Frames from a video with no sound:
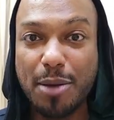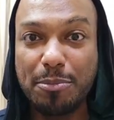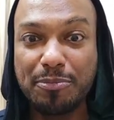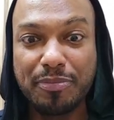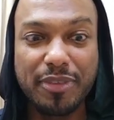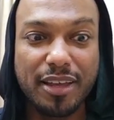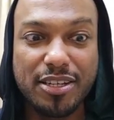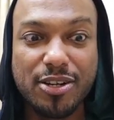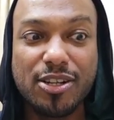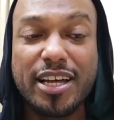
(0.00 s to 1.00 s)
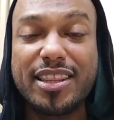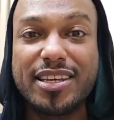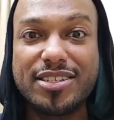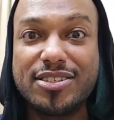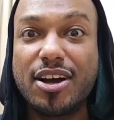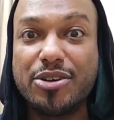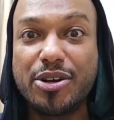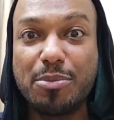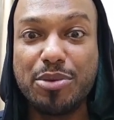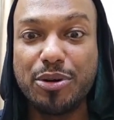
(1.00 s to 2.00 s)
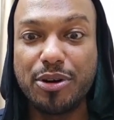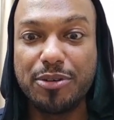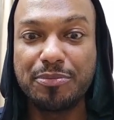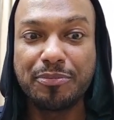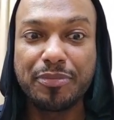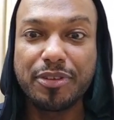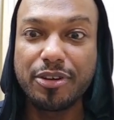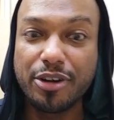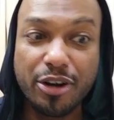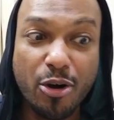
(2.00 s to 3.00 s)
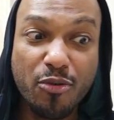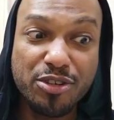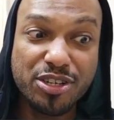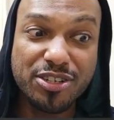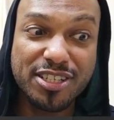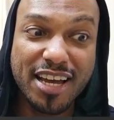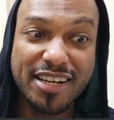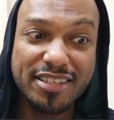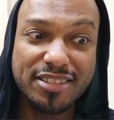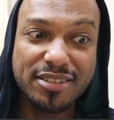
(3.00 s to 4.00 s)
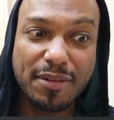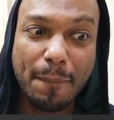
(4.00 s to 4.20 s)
up, it's going to look like this on your computer. You're going to go over to your settings,